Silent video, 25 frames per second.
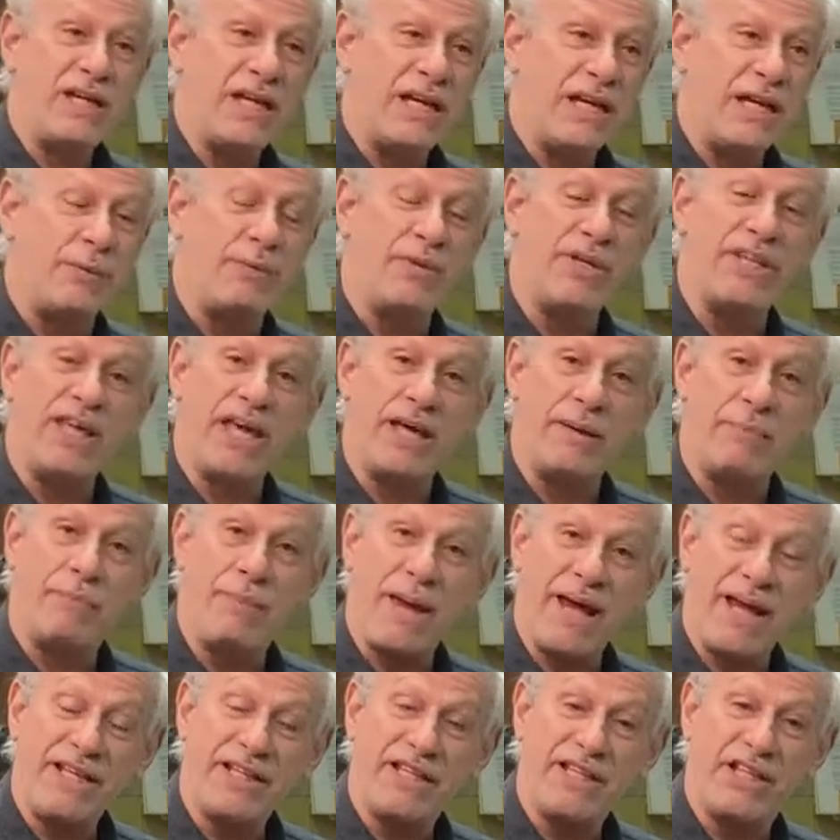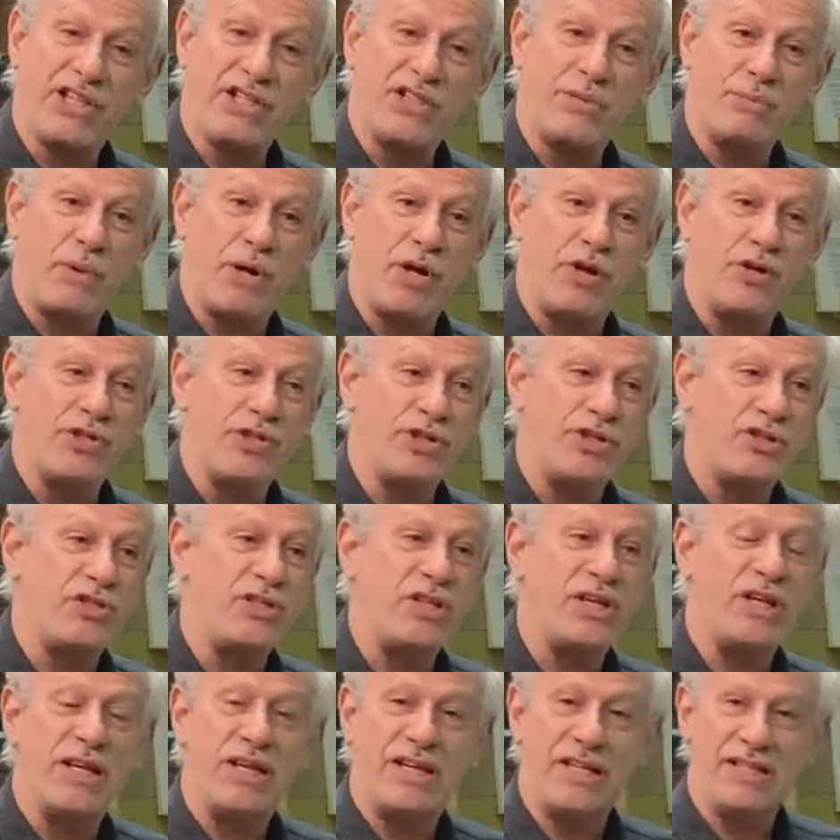He would then make the
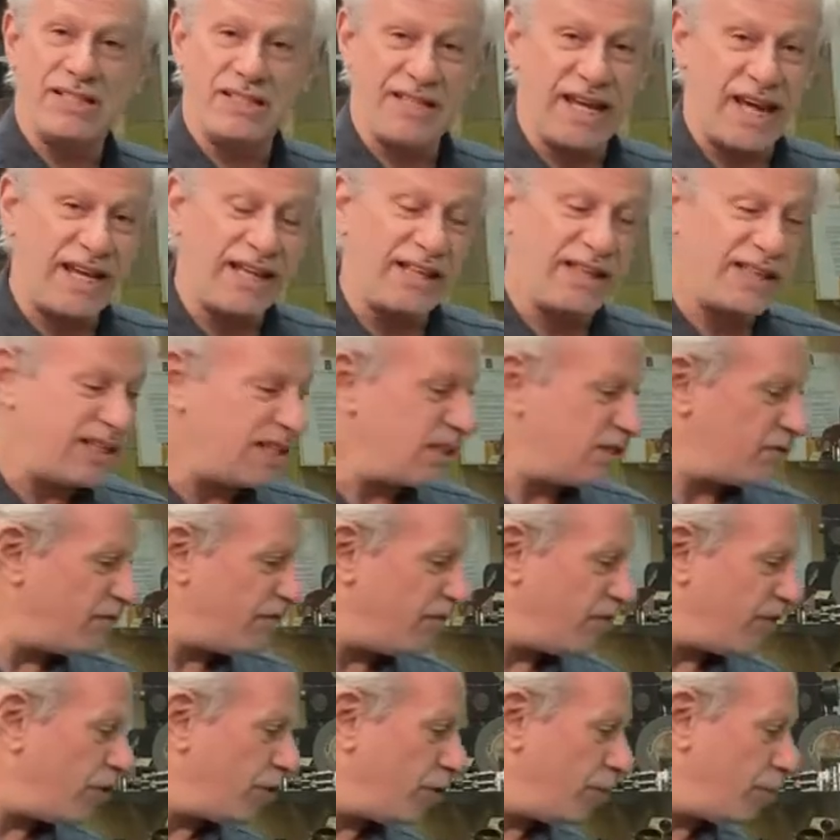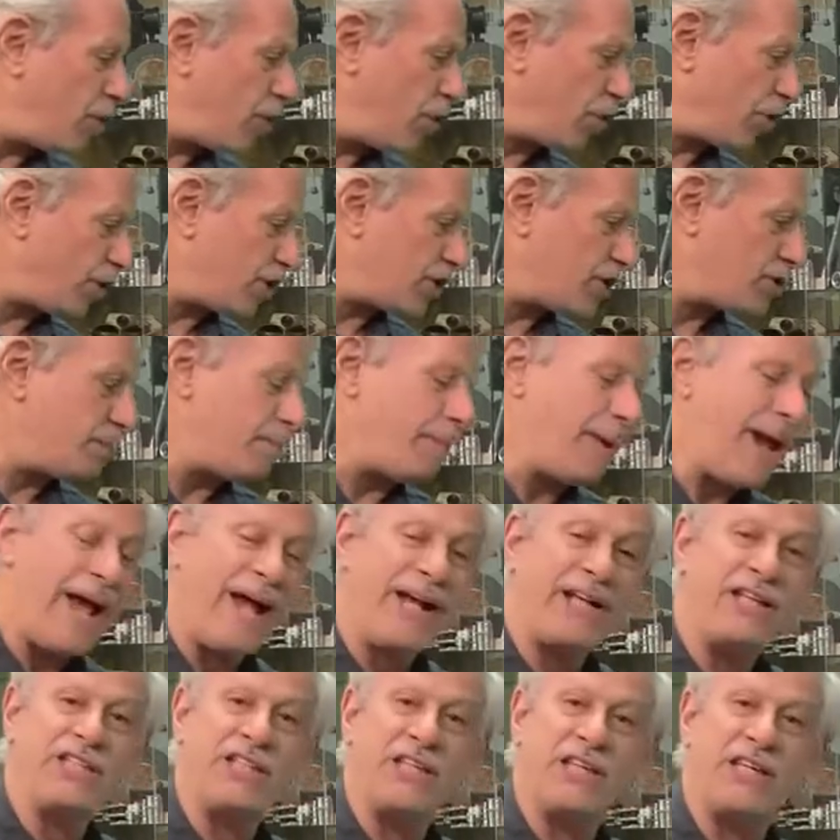exposures, take these film holders
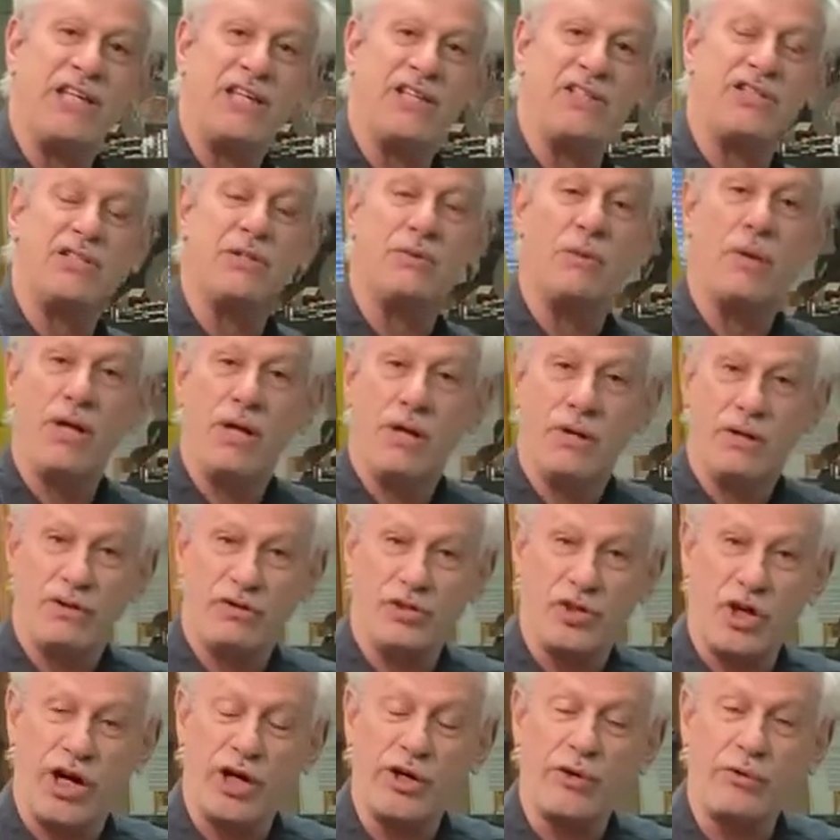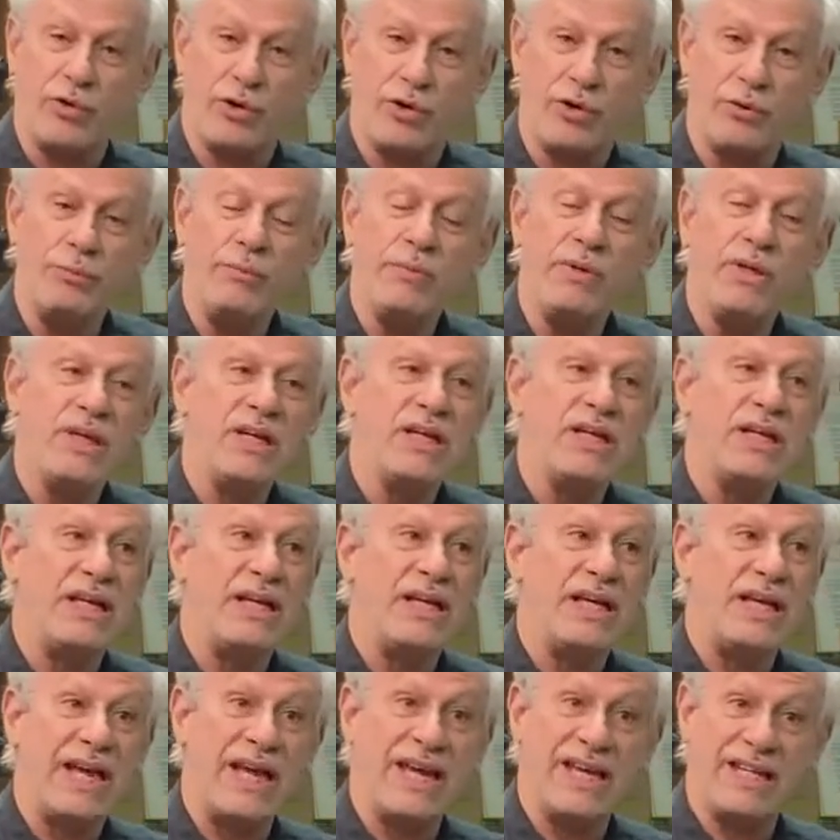back to his darkroom,
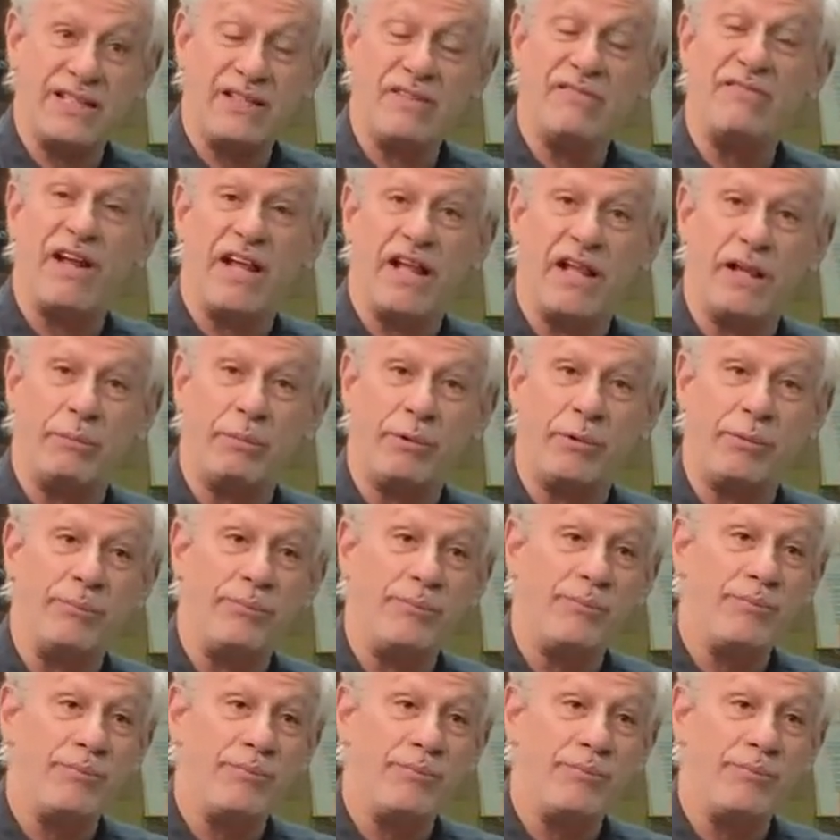and develop them.